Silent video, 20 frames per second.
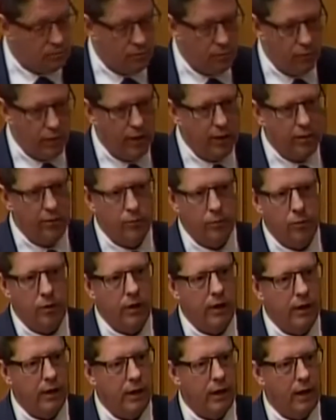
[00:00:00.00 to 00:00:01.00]
we
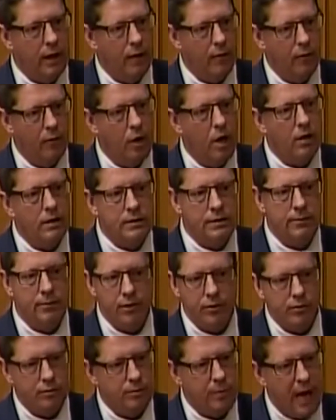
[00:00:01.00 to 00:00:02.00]
walked some
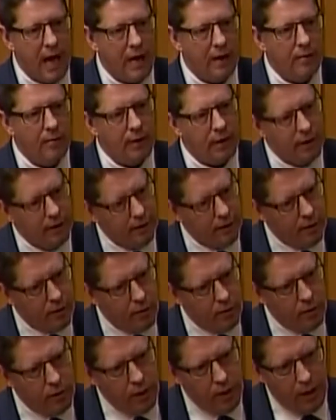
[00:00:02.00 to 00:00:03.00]
of those back. But you
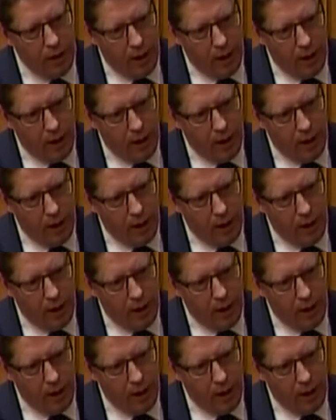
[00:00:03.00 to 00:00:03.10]
know,